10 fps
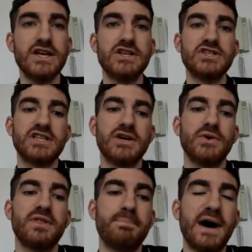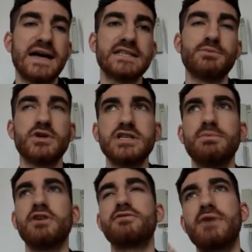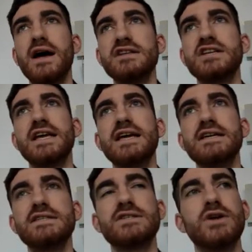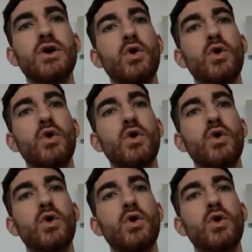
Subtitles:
So the past participle of write is